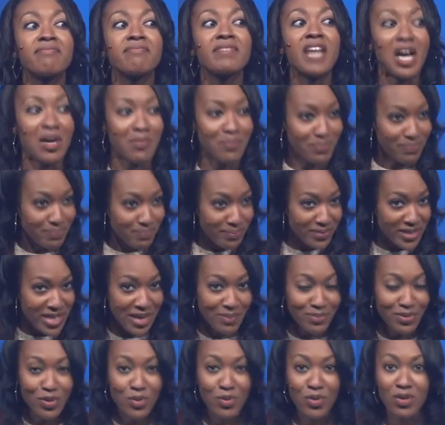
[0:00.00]
Up, oh,
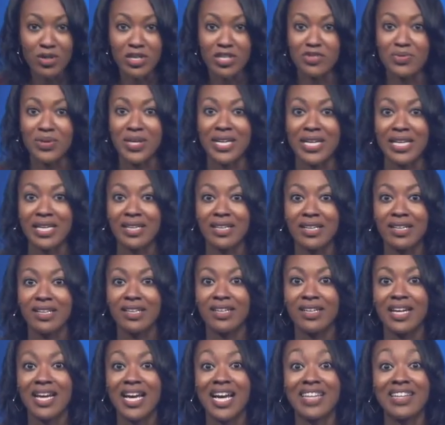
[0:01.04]
yep, corn is ready.
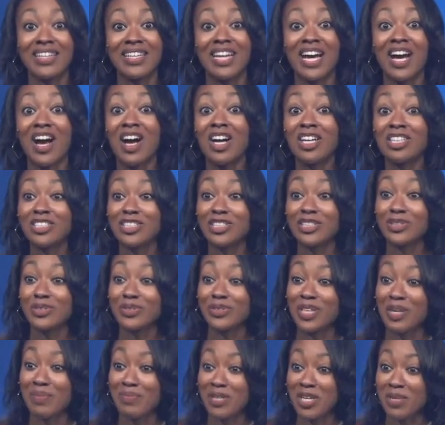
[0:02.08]
And then I also
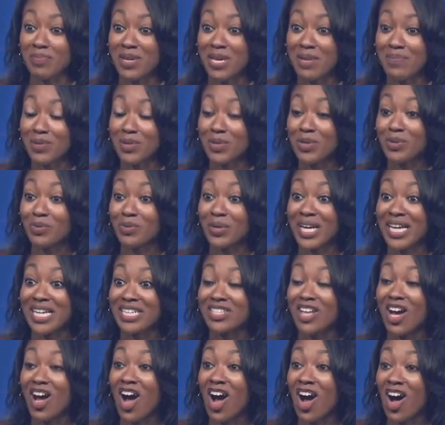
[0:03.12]
grew up near people who raise
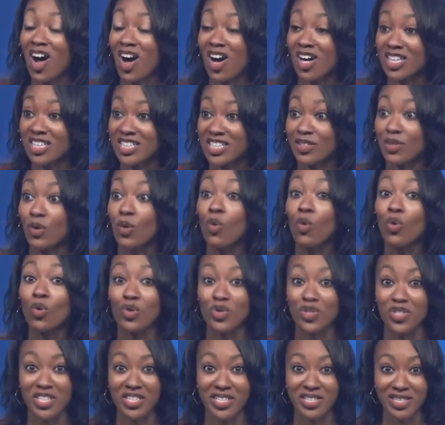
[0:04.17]
hogs and
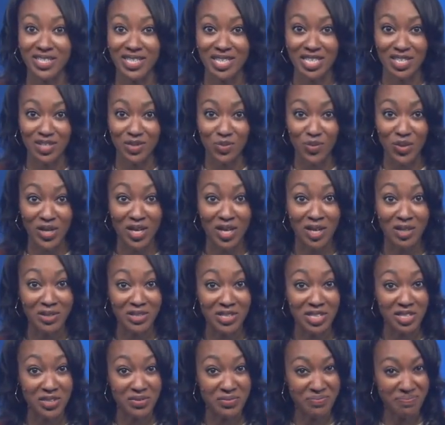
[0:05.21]
horses as well.
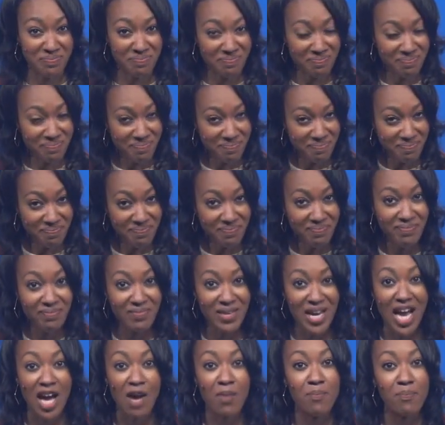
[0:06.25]
So
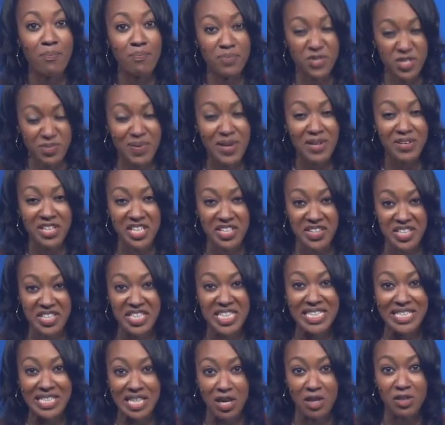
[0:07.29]
I'll spare you the
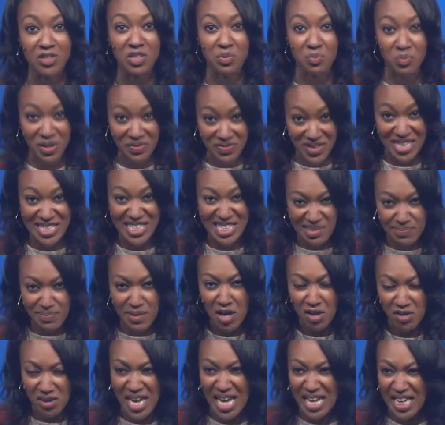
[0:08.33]
details on what that
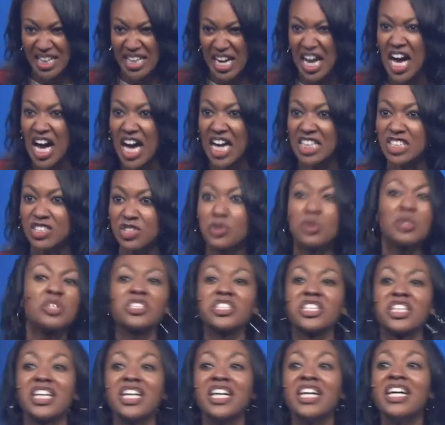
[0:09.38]
smelled like in a hot
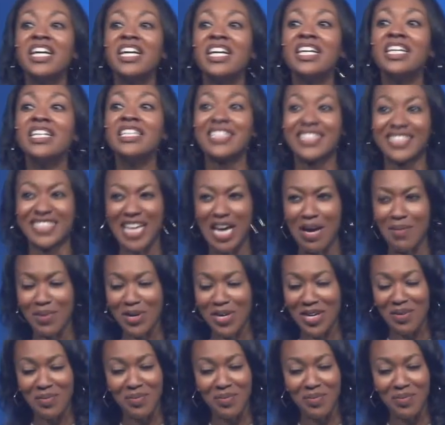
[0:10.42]
Georgia summer.